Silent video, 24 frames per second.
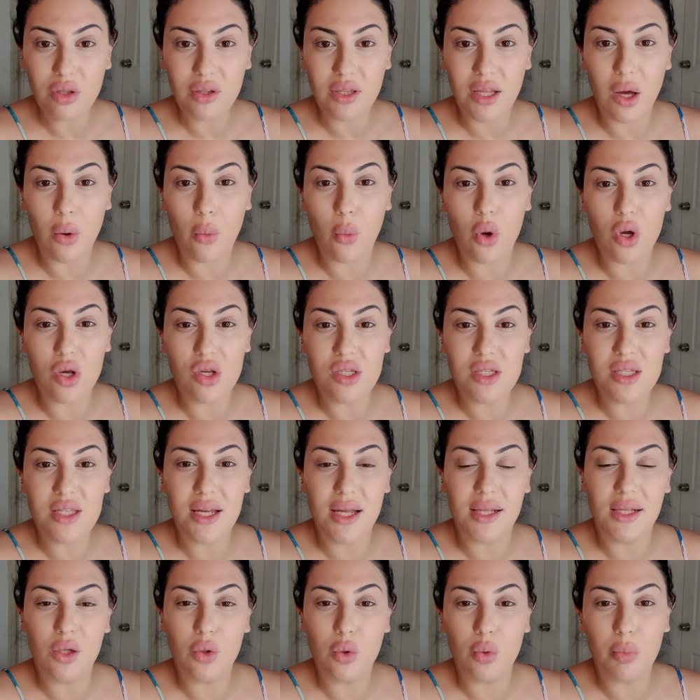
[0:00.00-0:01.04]
There was a
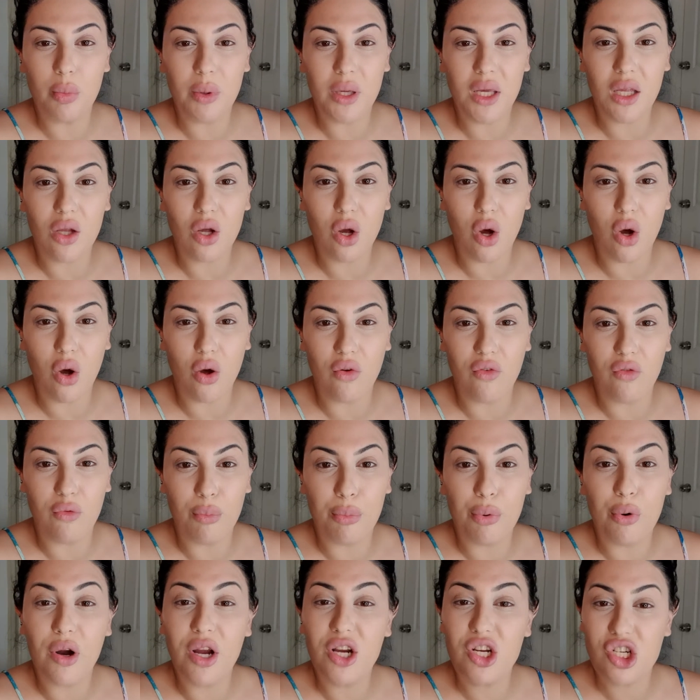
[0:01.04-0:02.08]
little bit of
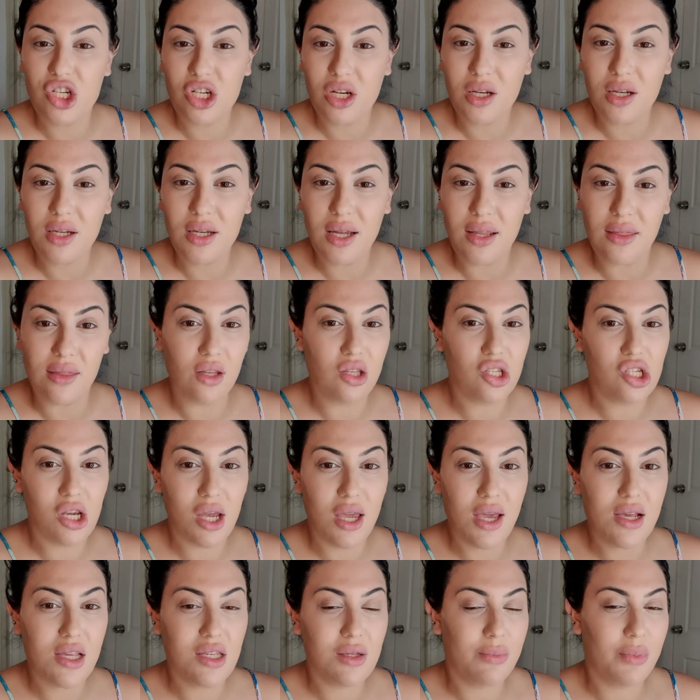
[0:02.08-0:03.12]
pressure in the cheeks,